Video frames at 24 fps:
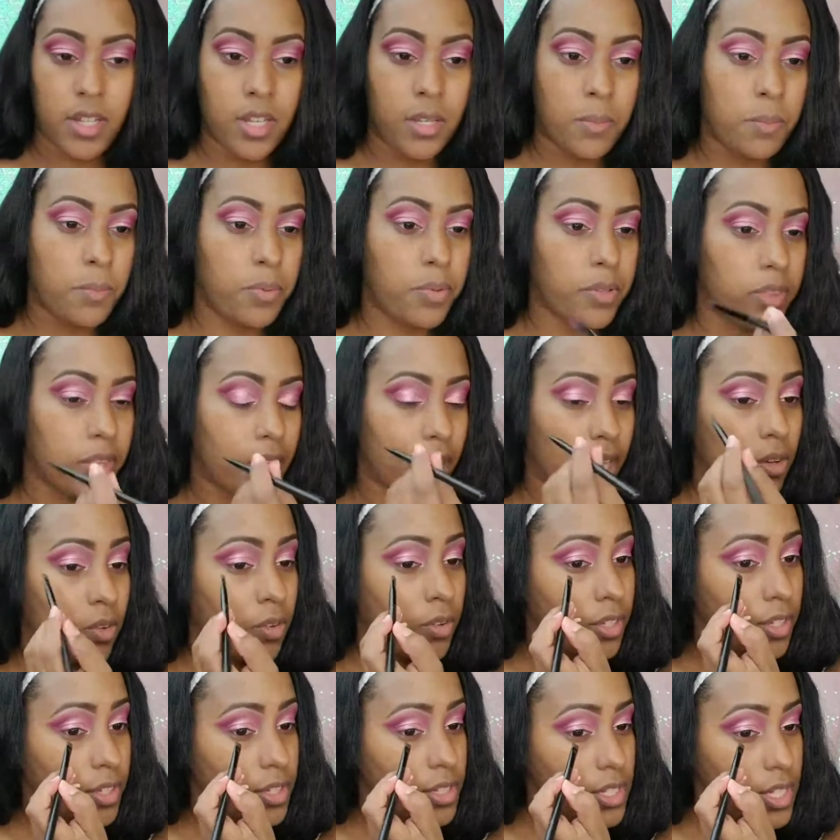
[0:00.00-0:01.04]
and put that
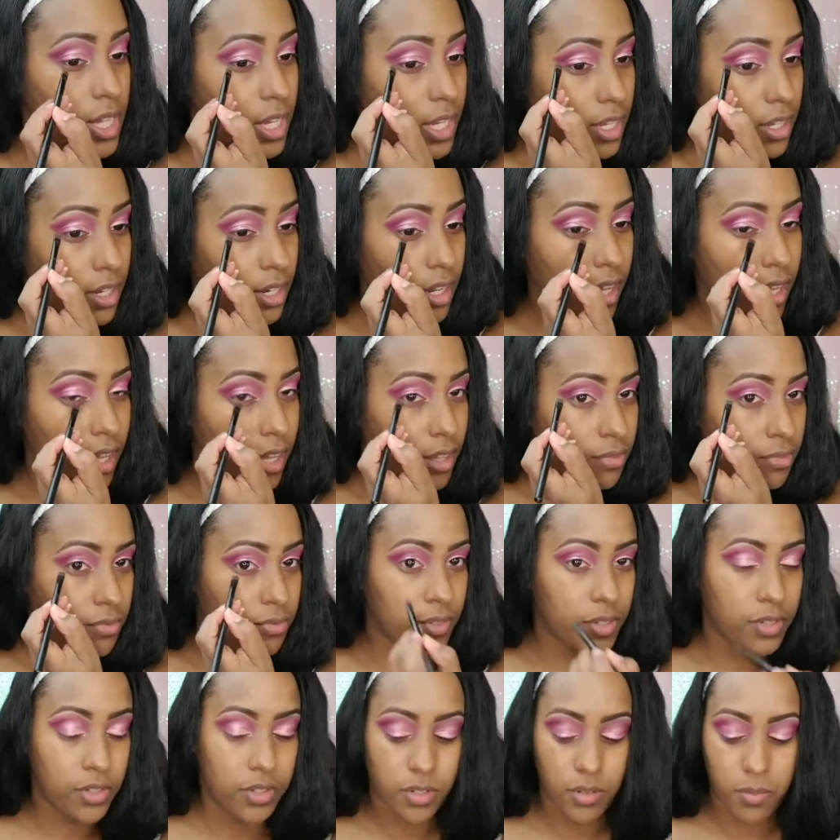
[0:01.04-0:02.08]
on the second half
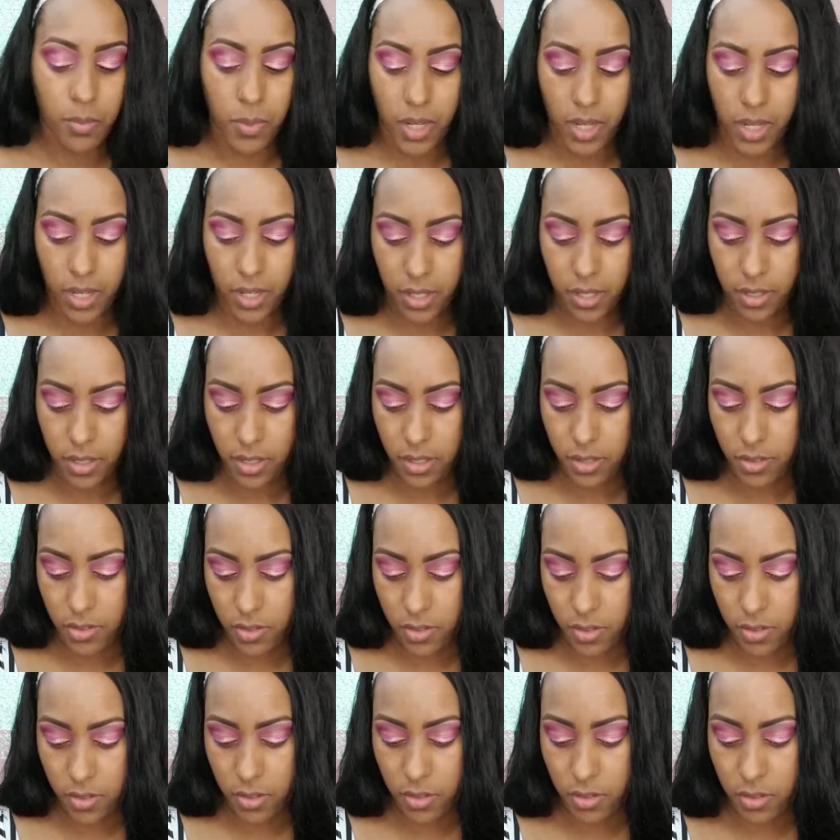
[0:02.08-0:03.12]
under my eyes.